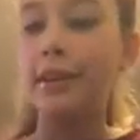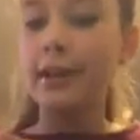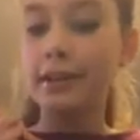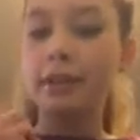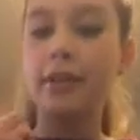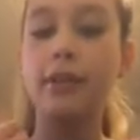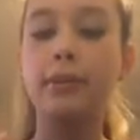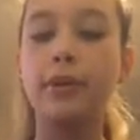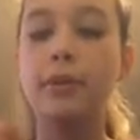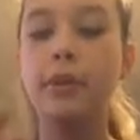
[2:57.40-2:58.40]
next
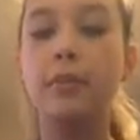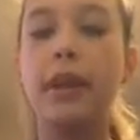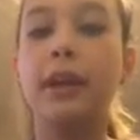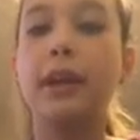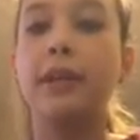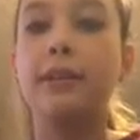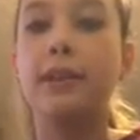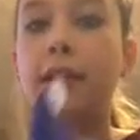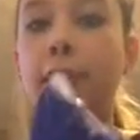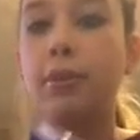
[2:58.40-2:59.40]
smoothie we're going to make
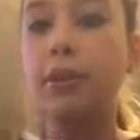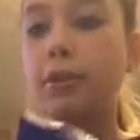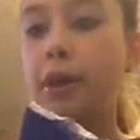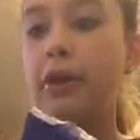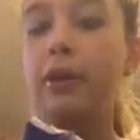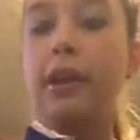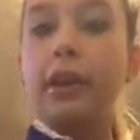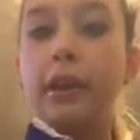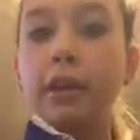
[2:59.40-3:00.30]
is a blueberry